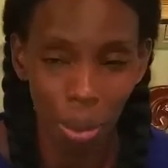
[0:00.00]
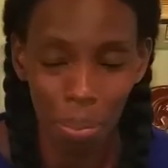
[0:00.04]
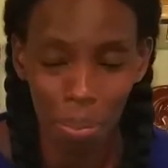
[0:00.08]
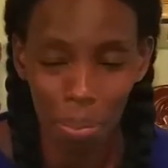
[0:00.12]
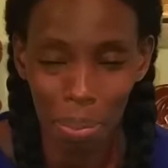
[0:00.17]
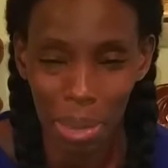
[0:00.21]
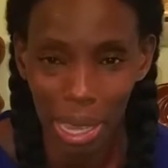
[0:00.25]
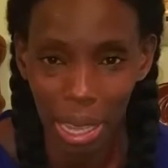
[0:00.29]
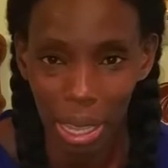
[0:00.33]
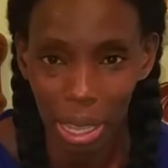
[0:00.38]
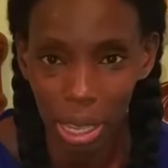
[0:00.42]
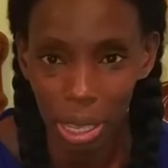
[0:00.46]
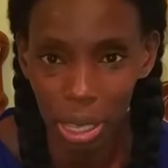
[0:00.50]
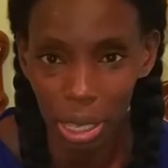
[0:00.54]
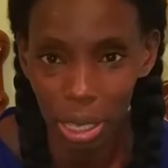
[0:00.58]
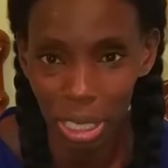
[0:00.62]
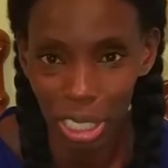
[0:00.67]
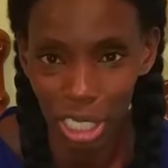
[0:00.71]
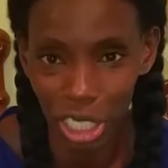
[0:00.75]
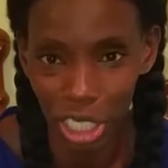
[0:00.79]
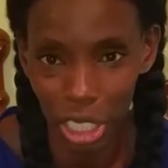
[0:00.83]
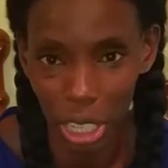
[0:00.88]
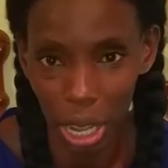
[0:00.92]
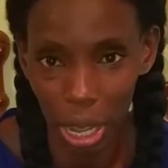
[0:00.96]
male
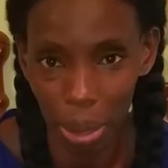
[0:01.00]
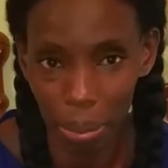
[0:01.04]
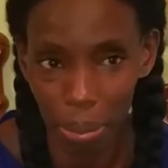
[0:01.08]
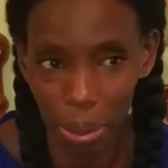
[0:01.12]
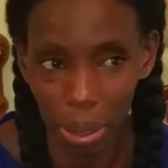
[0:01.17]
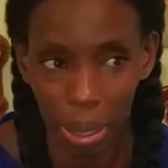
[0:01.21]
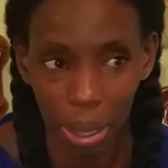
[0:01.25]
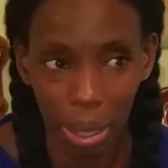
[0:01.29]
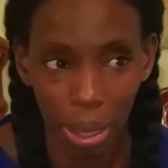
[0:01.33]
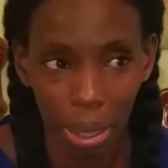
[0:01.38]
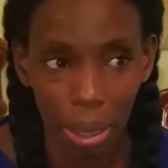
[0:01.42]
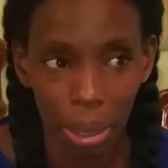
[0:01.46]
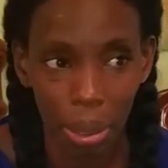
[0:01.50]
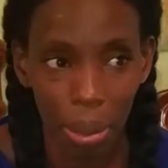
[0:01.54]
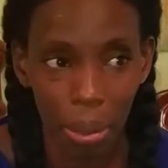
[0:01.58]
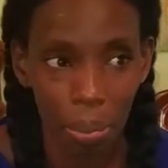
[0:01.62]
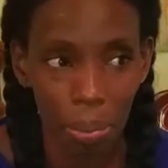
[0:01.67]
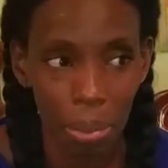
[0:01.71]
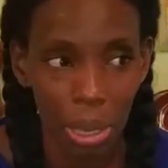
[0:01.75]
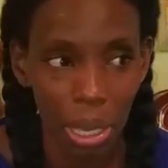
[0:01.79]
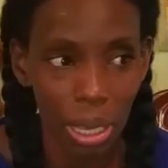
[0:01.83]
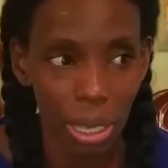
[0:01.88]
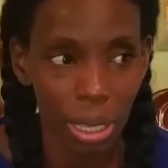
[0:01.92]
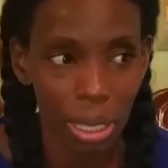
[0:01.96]
job,
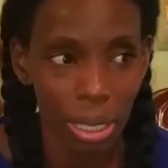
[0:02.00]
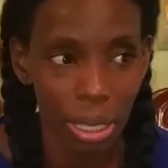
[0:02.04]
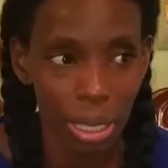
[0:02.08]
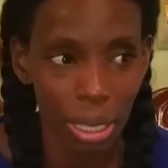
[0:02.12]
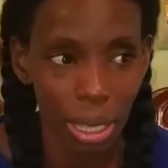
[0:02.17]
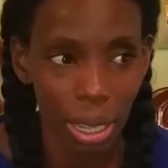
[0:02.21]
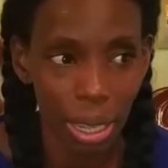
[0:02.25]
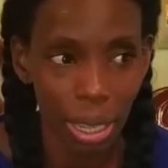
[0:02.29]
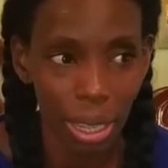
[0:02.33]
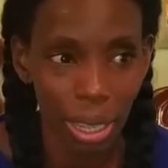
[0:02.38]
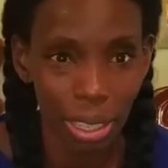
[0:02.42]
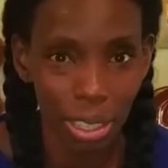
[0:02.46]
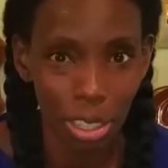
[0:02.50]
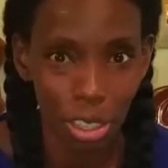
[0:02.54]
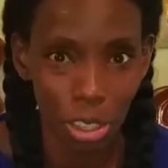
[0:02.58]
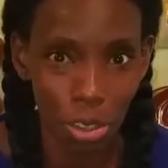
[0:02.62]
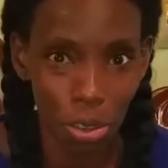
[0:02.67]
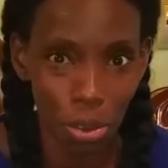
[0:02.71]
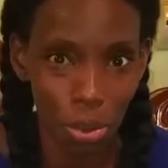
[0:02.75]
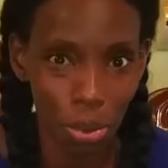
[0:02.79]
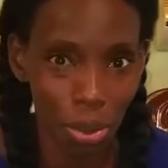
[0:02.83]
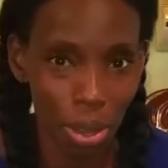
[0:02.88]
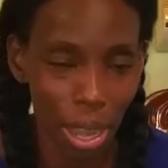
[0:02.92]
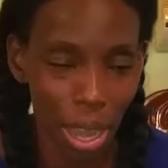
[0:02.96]
because
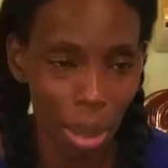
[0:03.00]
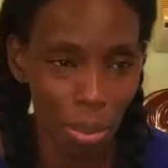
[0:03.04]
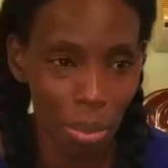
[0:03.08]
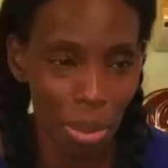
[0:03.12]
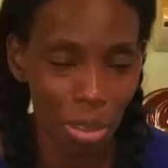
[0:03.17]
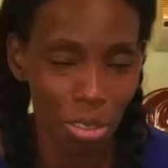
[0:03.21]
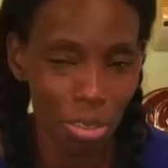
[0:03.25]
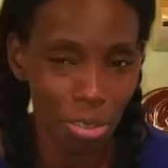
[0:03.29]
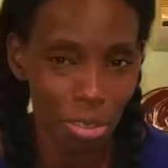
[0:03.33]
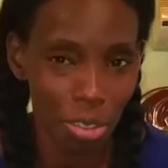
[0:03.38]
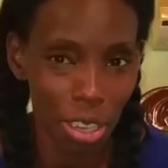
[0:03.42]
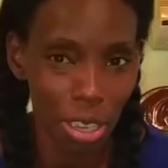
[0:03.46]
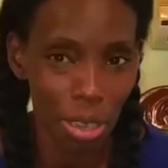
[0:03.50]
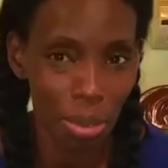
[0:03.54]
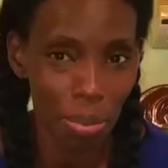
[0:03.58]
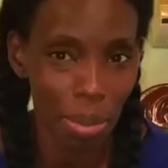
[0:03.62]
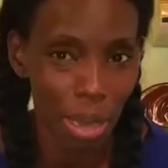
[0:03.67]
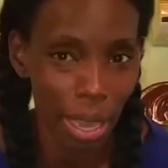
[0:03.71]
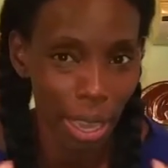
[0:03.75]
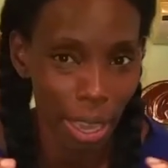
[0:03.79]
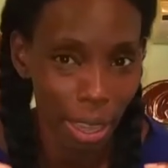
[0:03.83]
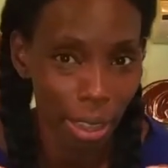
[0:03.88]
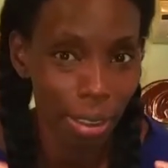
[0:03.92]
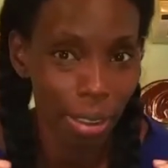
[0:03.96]
I'm a
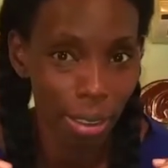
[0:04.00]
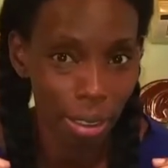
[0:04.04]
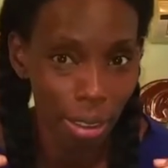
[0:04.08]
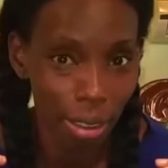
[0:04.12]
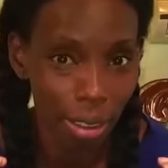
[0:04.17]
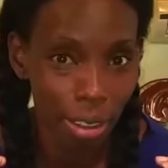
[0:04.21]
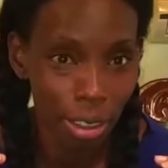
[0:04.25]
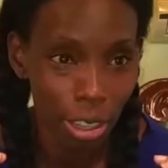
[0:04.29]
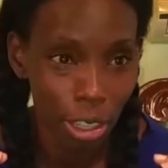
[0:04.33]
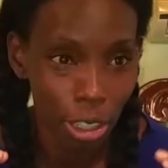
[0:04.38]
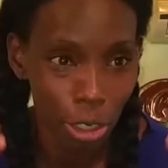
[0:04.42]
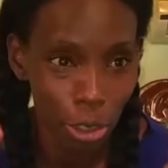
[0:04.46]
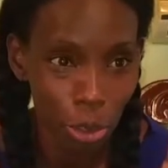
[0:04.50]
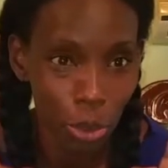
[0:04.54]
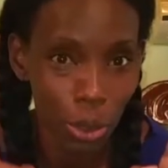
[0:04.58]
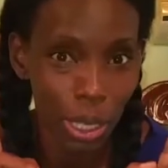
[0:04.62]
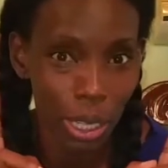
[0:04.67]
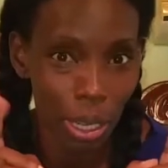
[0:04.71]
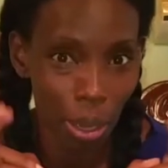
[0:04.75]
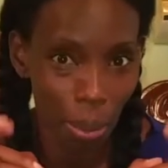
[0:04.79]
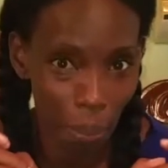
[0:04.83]
female doing a